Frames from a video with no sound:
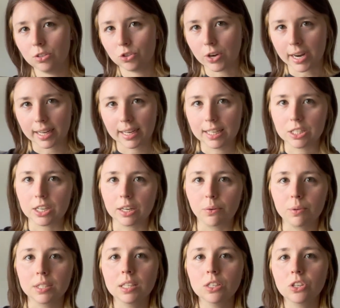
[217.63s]
Dragon Age
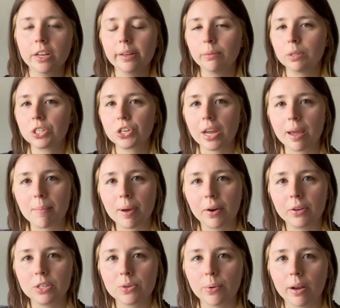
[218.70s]
Inquisition, which came
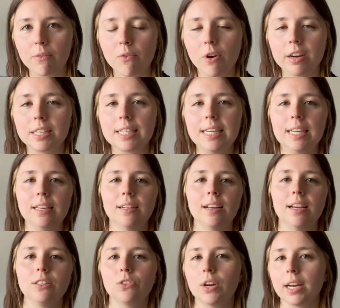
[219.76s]
out in 2014,
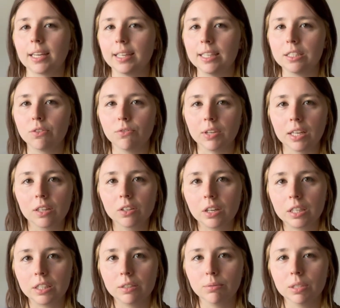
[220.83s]
and Dragon Age
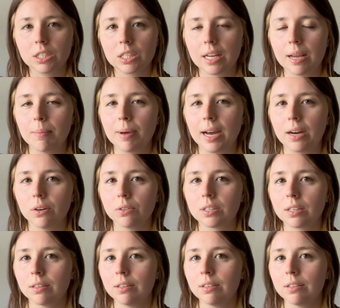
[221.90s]
Veilguard, which came out